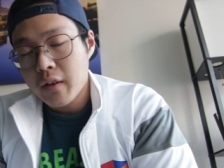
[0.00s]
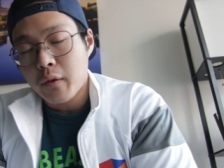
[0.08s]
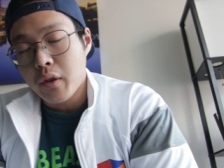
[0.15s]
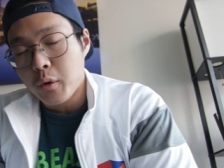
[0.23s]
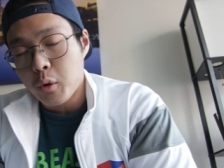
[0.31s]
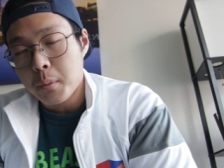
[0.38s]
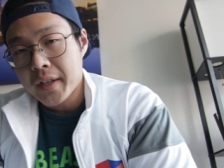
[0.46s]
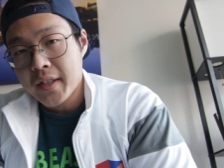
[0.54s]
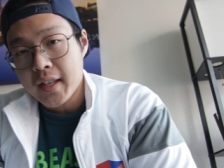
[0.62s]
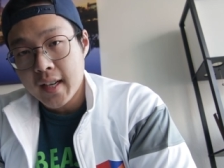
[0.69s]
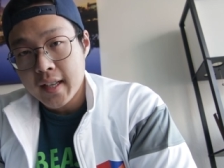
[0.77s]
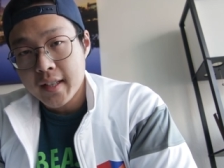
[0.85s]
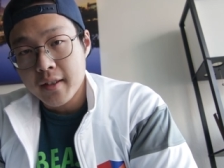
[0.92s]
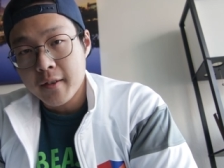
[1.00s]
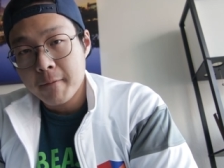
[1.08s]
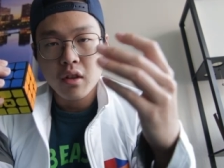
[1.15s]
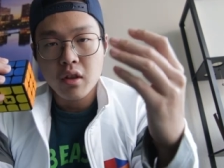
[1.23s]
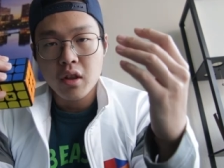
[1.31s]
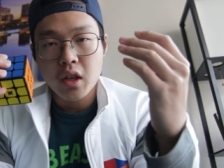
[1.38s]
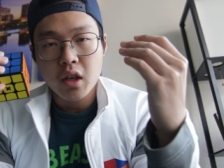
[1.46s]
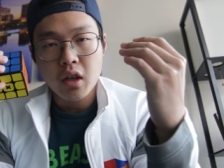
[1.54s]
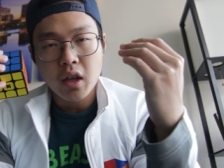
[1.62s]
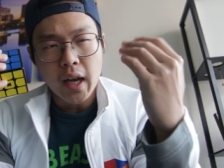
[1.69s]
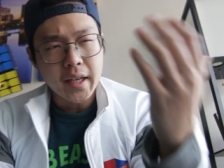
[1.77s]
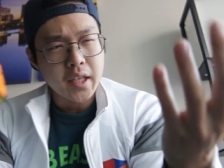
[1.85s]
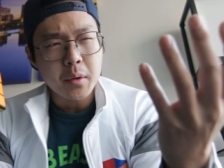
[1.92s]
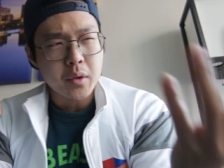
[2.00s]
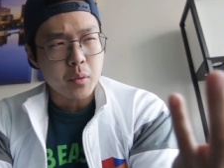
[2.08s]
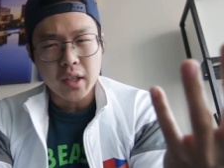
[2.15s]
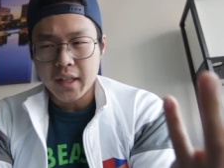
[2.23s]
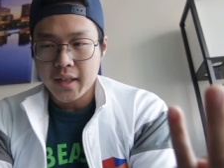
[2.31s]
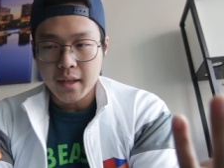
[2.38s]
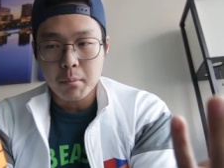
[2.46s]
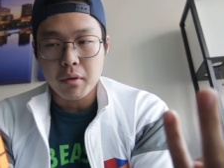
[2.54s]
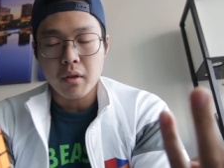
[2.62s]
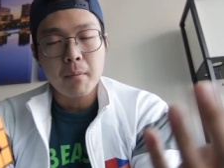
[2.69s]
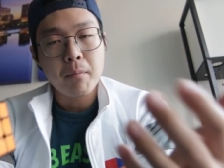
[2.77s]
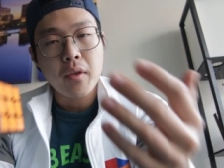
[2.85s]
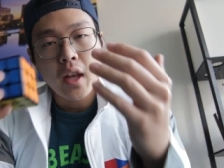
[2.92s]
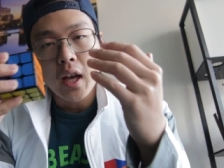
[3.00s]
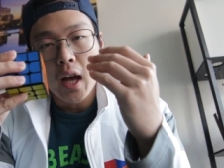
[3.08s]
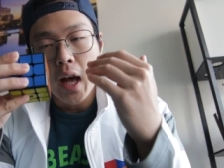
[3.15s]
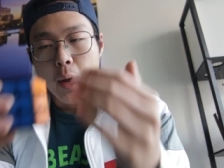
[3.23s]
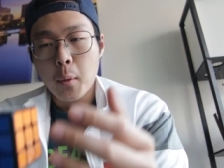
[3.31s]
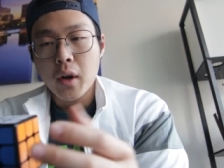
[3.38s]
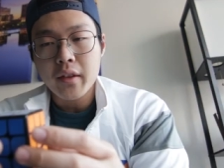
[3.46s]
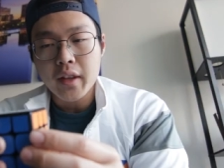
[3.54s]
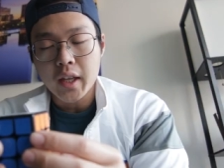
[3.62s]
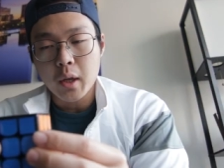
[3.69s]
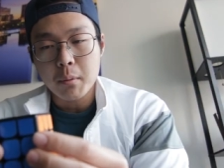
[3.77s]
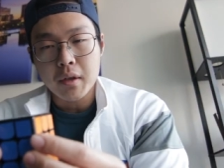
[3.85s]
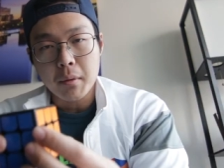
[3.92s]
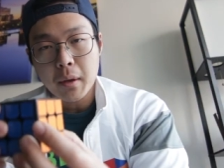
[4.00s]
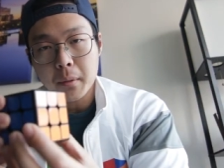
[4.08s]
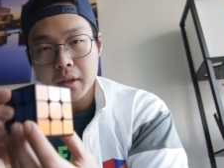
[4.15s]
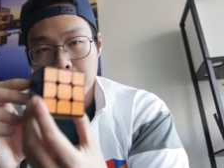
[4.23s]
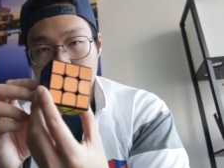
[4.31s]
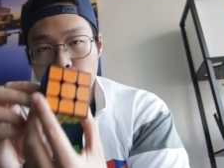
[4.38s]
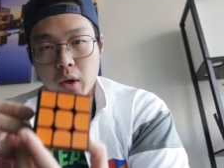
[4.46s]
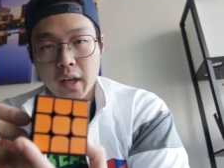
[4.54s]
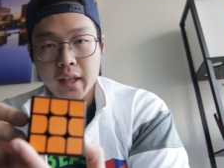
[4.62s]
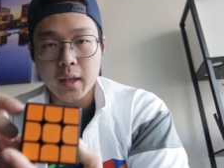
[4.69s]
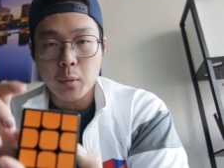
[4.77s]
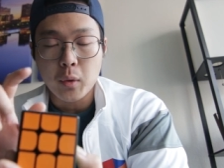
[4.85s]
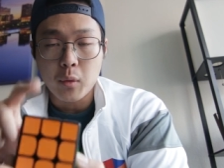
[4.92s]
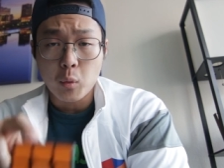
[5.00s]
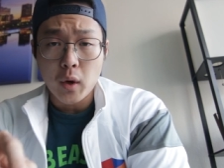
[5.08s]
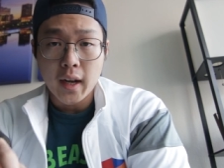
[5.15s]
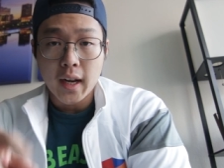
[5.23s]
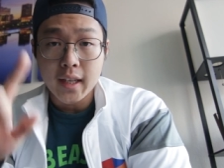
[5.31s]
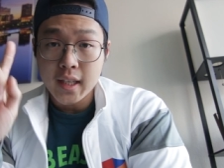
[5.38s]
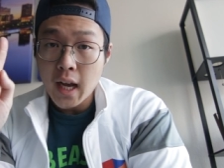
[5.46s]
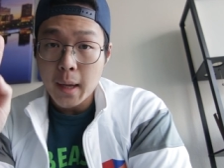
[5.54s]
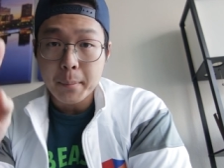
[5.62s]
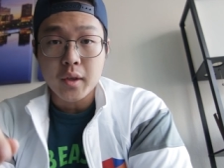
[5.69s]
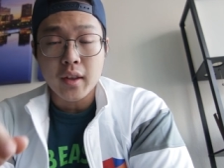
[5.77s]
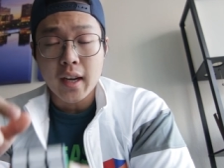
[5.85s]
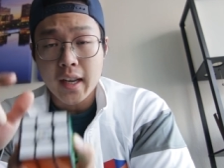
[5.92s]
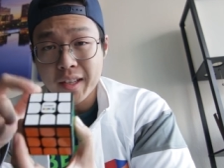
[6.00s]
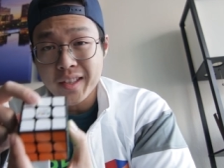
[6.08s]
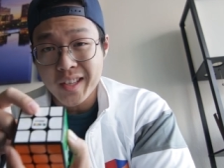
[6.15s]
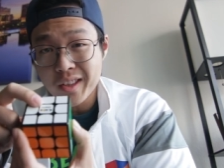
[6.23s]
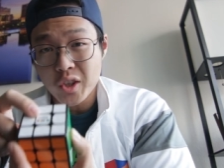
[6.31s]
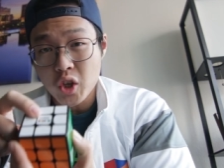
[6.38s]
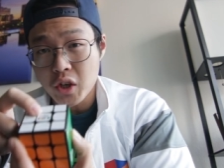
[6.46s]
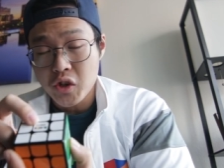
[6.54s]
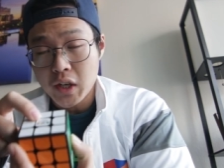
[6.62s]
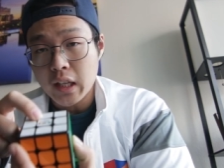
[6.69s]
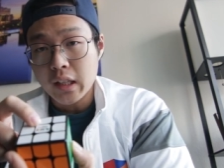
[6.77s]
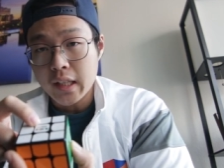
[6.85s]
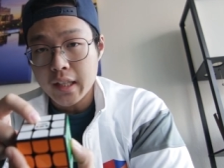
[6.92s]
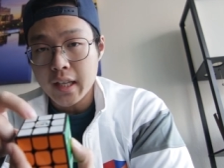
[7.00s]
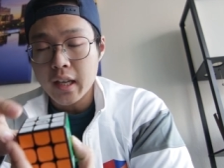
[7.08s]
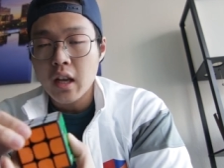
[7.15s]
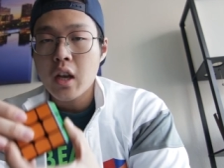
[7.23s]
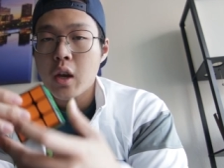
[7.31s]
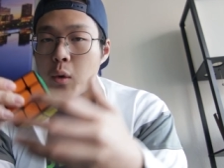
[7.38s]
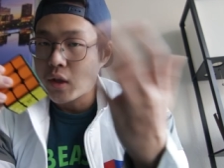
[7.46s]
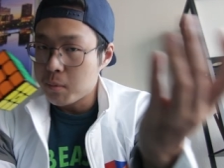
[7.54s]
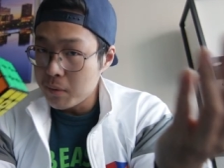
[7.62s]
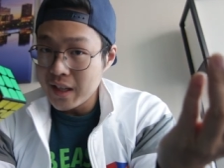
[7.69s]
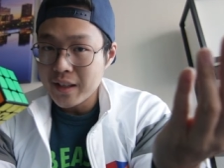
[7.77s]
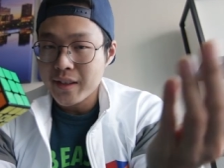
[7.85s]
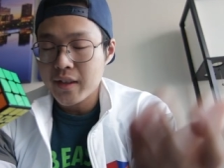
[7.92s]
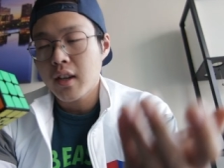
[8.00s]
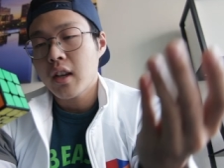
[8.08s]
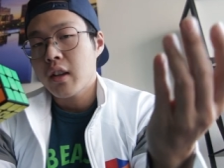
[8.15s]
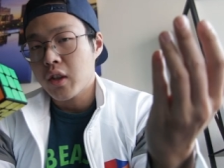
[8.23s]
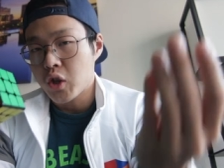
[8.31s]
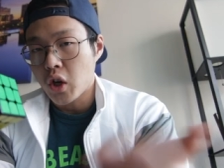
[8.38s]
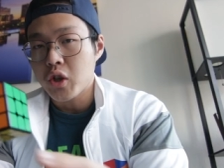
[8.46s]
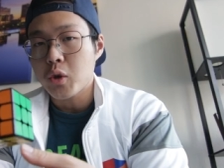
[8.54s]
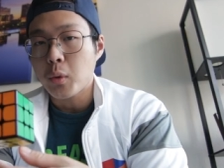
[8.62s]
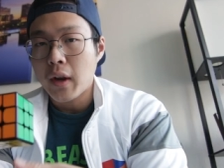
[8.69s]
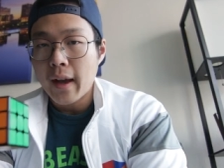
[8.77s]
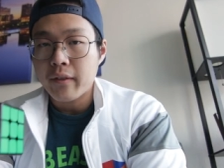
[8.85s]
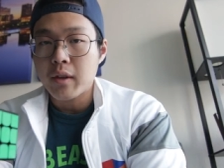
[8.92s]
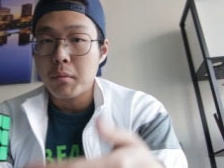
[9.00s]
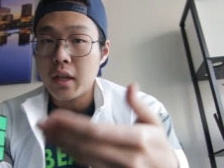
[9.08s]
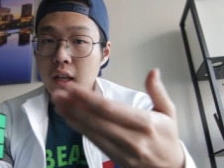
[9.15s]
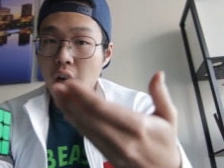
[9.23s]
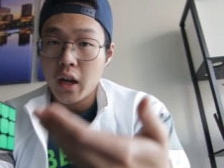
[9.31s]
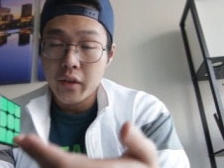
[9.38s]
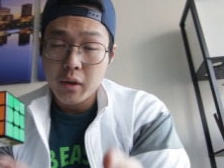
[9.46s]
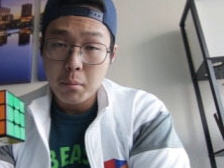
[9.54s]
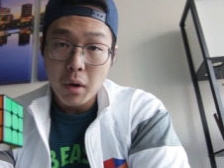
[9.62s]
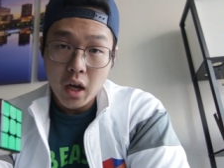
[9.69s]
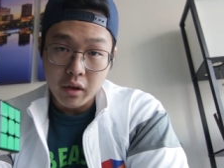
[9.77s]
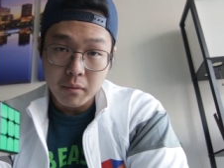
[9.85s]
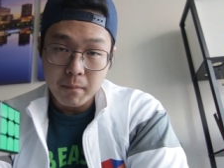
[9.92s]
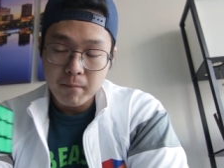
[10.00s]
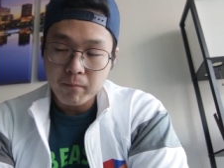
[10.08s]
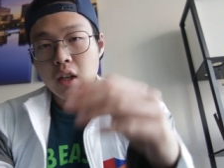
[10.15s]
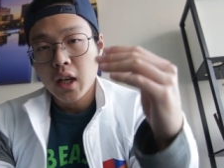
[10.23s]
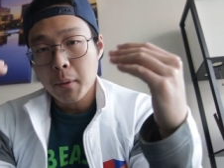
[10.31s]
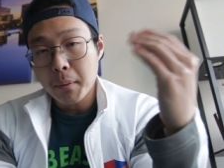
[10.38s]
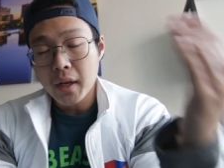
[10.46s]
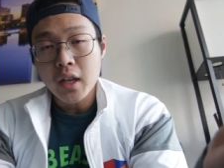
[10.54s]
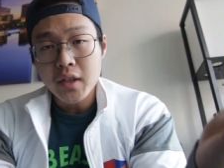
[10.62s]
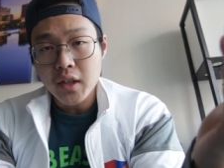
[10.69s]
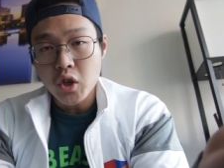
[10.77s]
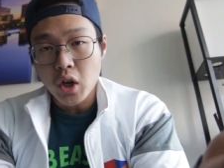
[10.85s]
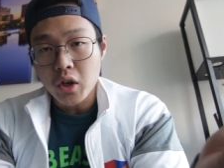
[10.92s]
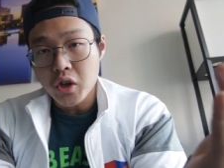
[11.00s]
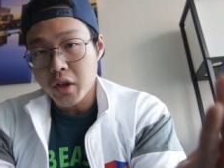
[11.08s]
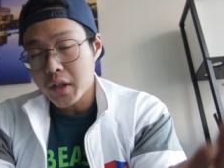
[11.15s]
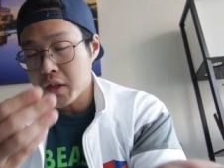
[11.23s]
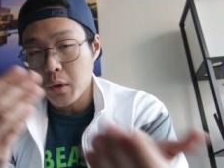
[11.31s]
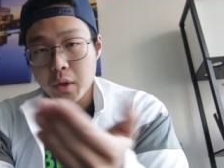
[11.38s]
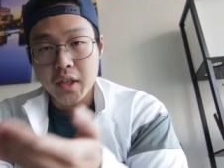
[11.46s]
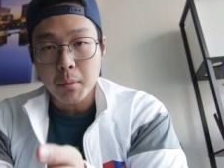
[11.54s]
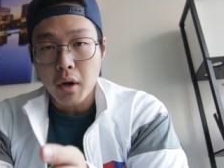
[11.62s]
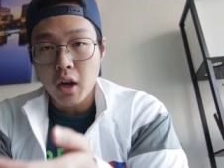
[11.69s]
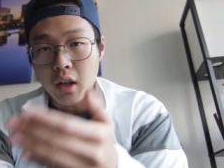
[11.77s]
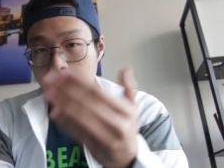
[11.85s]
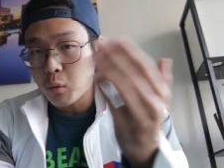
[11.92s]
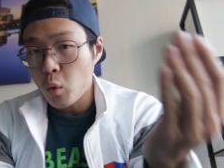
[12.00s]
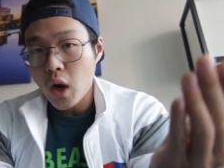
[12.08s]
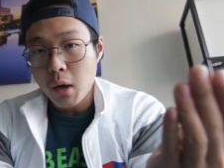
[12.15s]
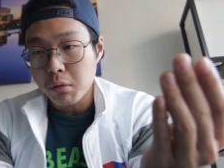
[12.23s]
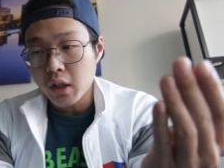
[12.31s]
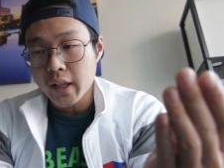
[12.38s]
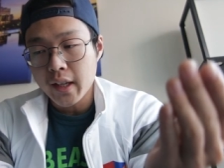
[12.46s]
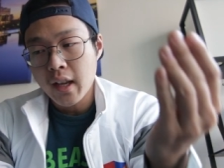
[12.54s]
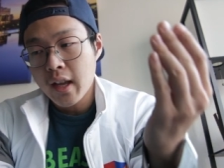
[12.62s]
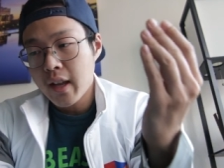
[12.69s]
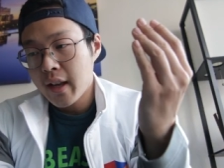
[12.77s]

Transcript: for the Rubik's Connected. The idea was really simple. I wanted the cube to be able to be oriented with white on top so that I could see the charging L E D, which means the charger would have to be on the bottom. Now, because the charger is so small and wobbly,